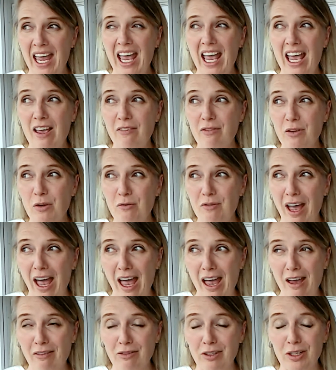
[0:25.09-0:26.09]
If you've
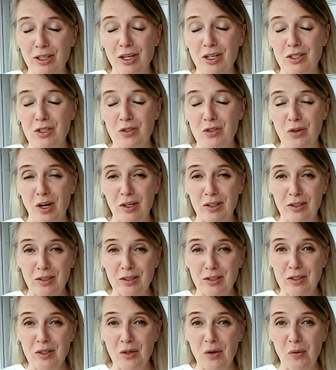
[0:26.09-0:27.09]
ever
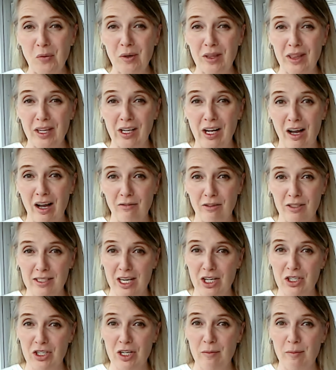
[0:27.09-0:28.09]
struggled with the
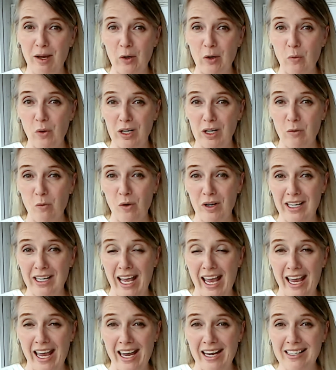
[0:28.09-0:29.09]
conversation about a one-on-one
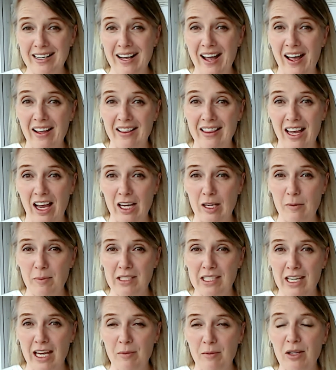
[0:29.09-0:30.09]
aide at the IEP
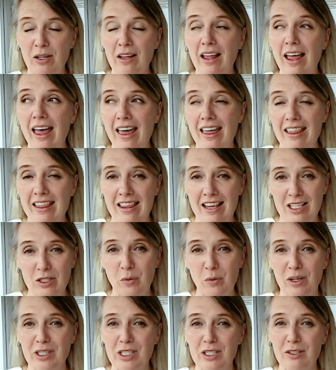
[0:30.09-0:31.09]
table, this
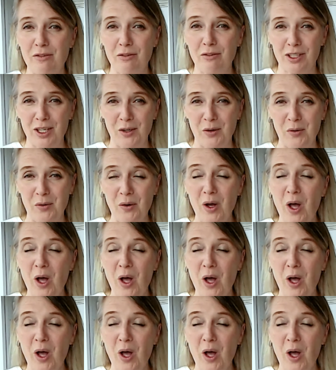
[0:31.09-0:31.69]
one's for you.